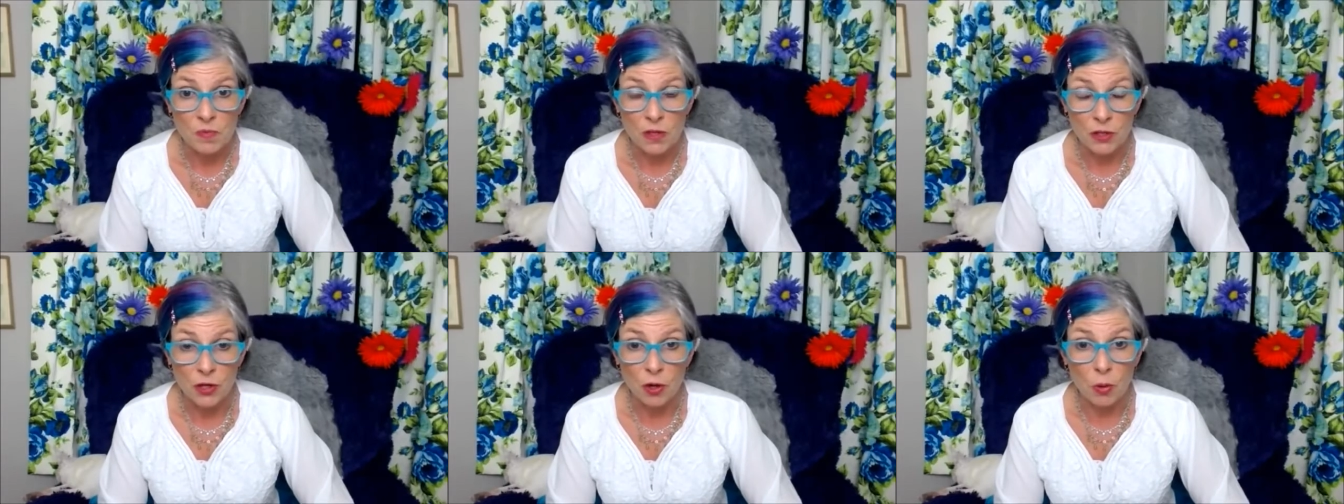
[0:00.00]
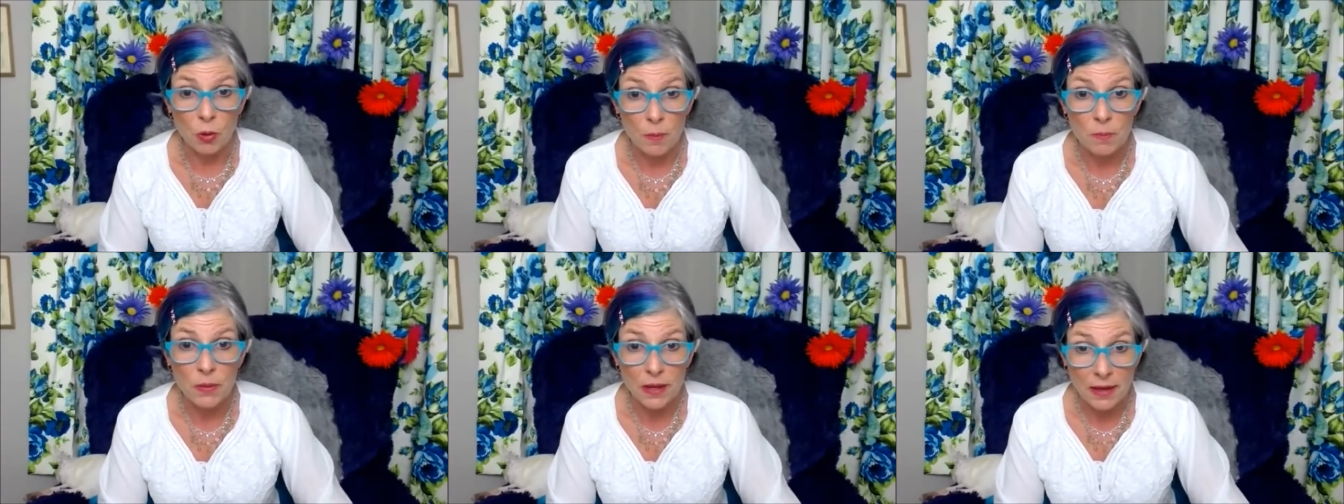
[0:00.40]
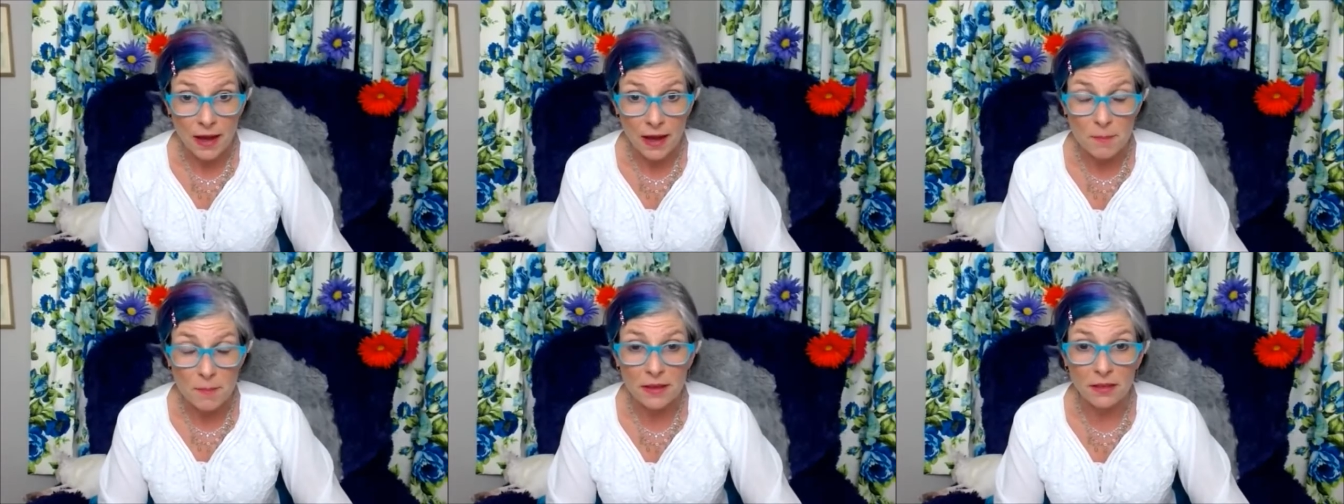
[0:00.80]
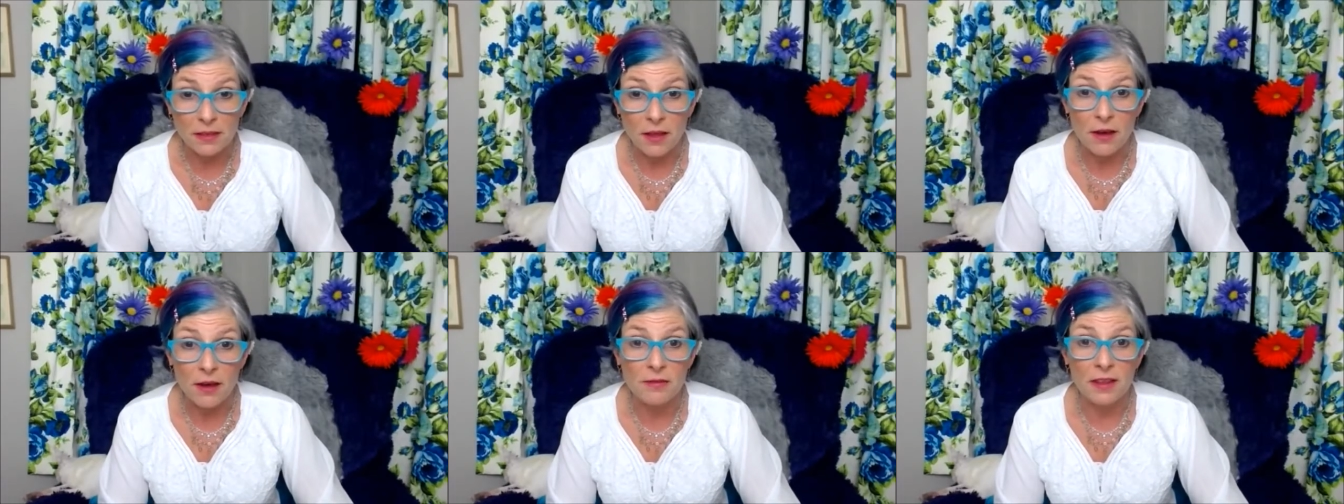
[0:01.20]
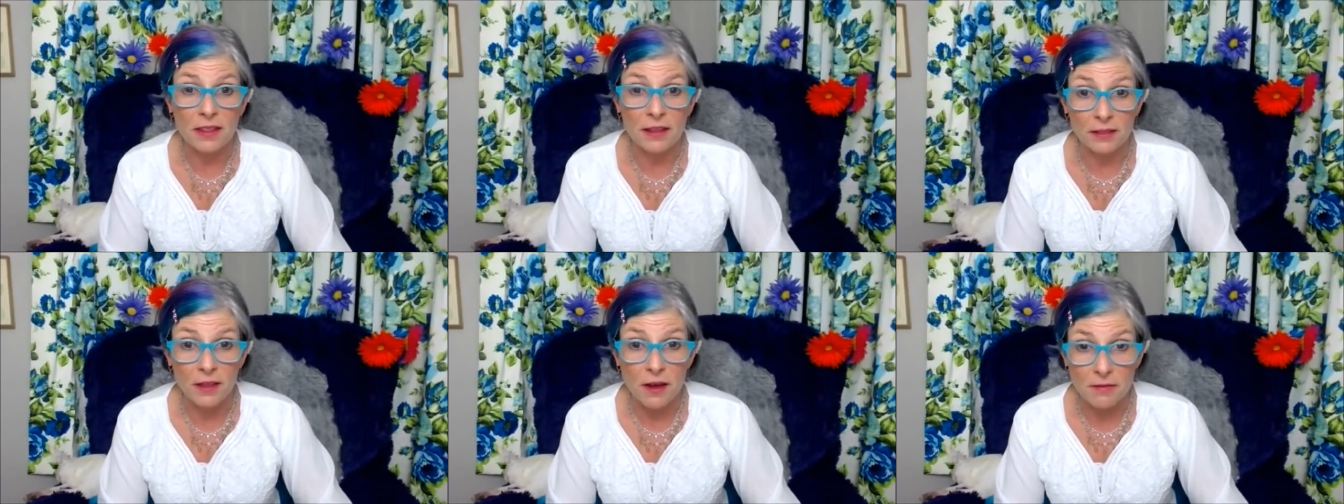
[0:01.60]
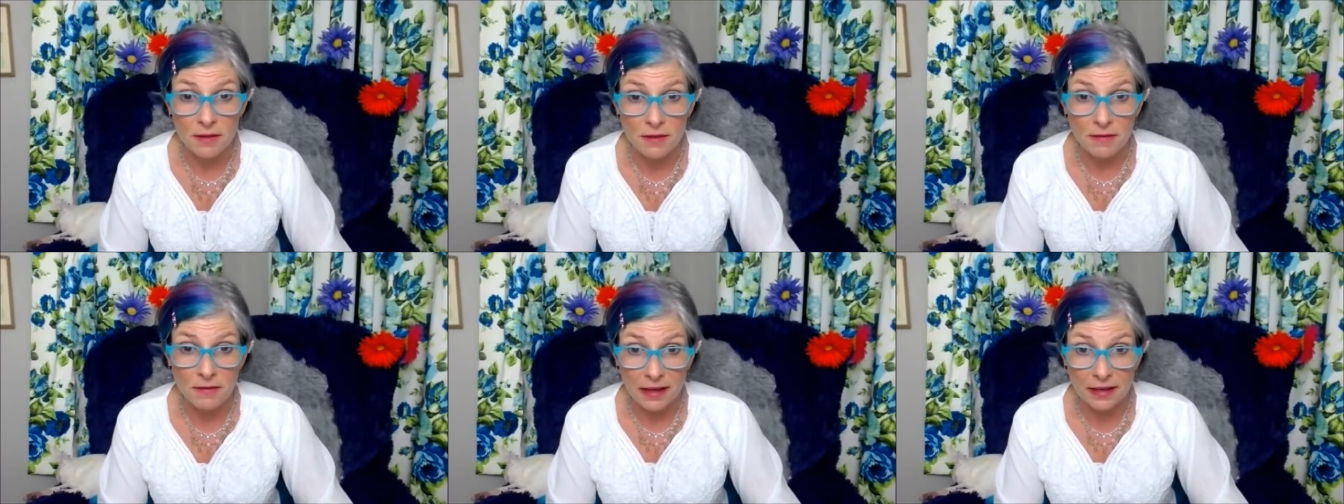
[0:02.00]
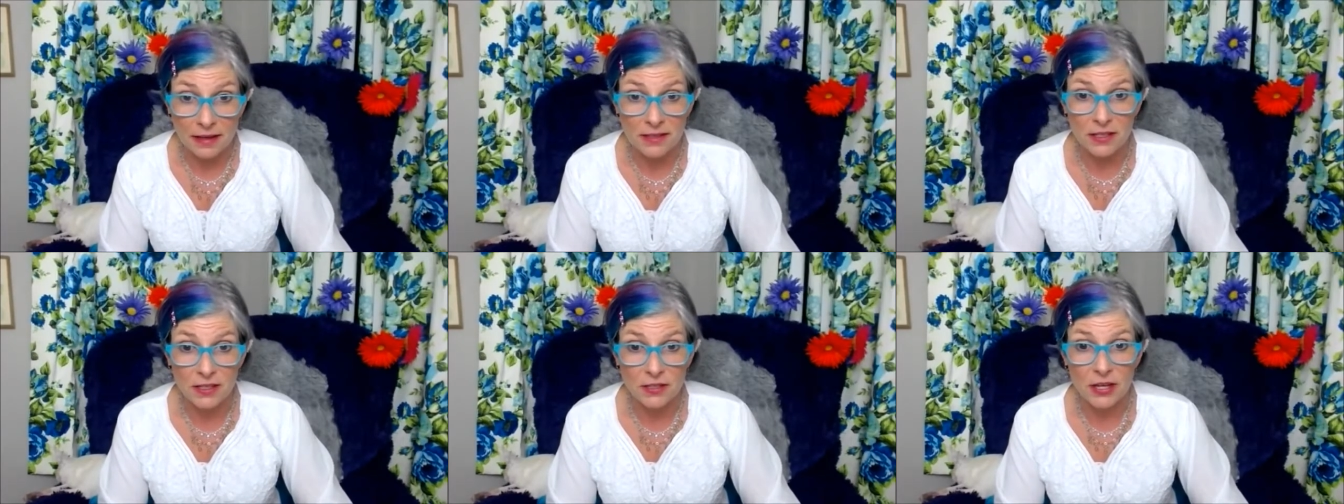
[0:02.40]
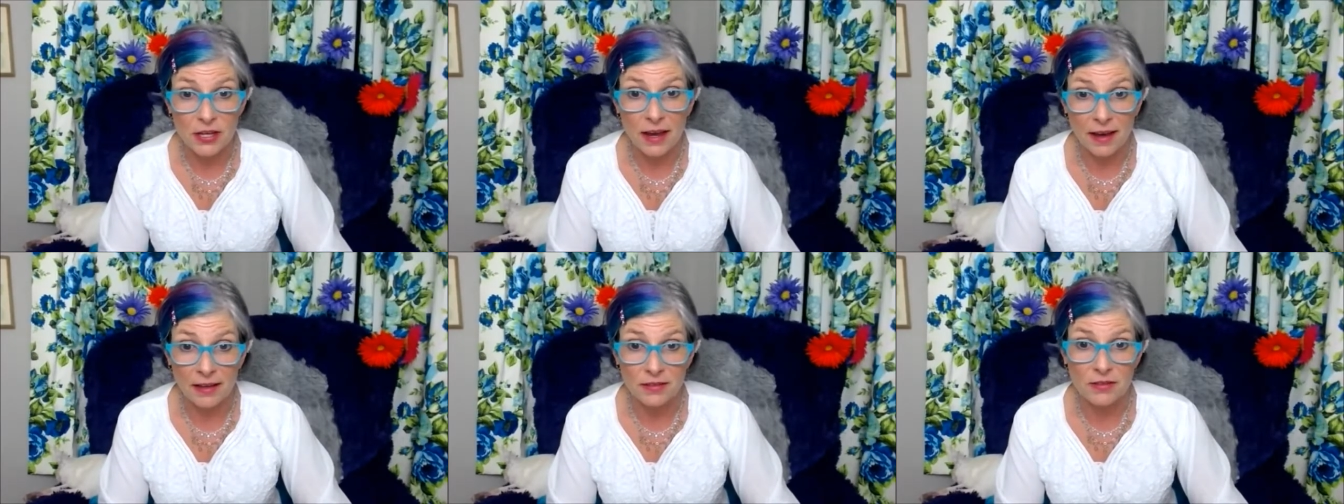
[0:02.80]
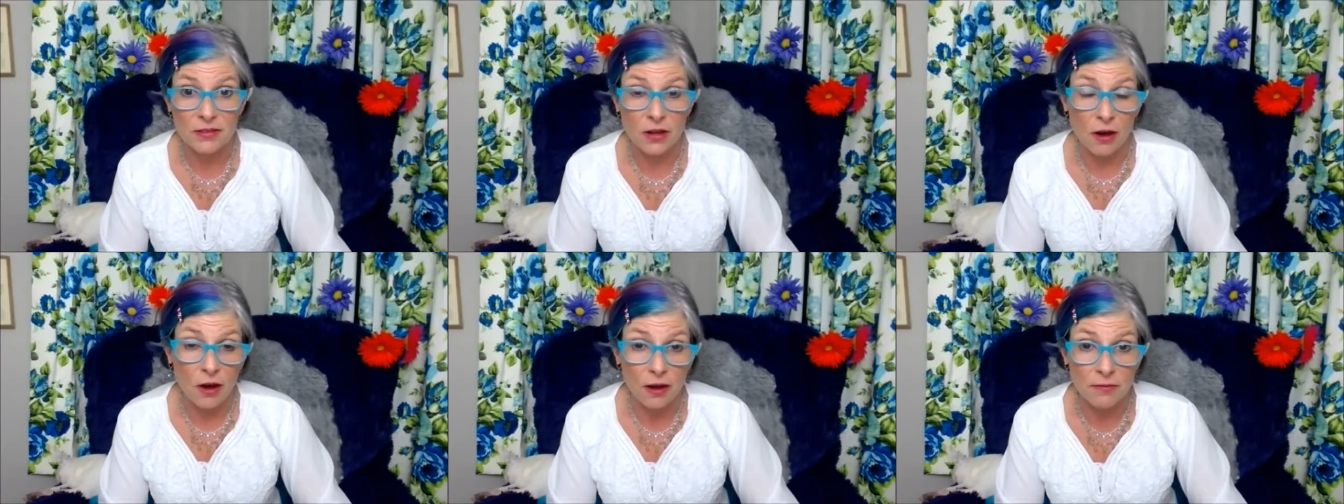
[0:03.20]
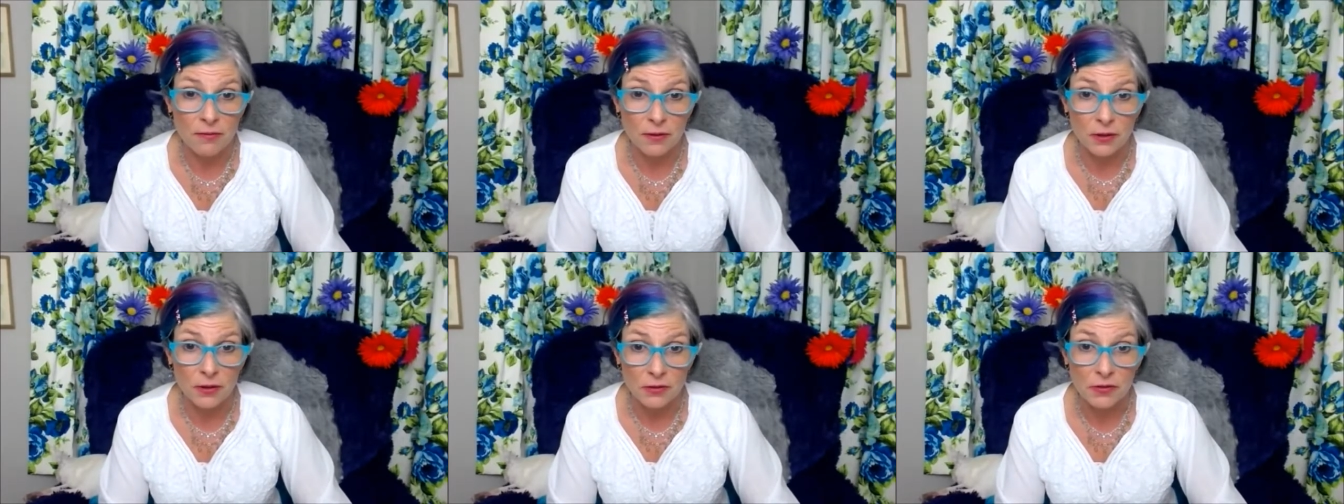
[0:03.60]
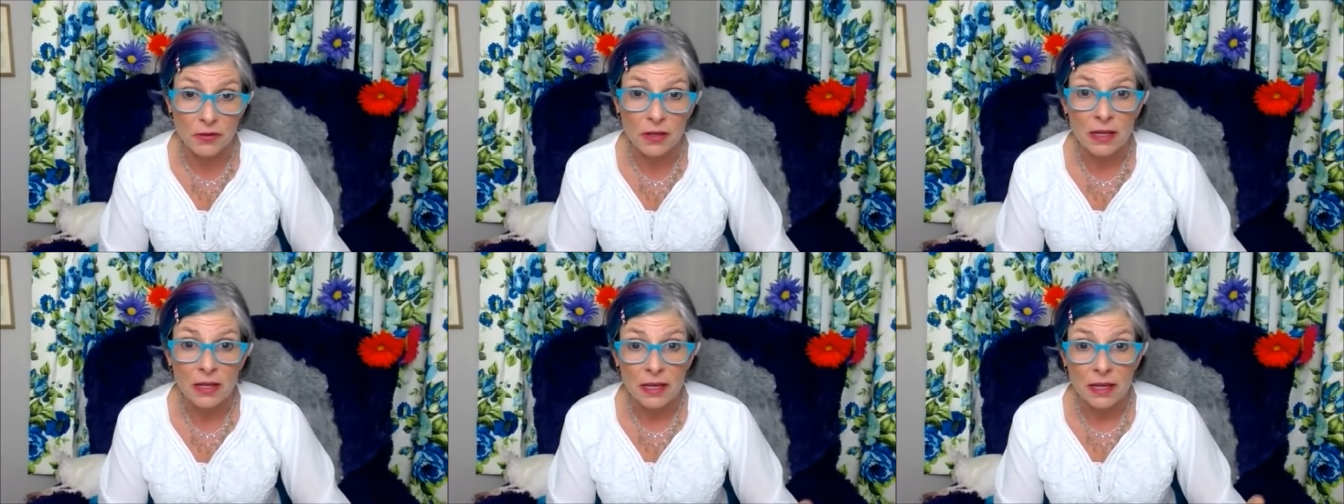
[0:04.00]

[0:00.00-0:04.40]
you know what big happy love and the love advantage has to offer is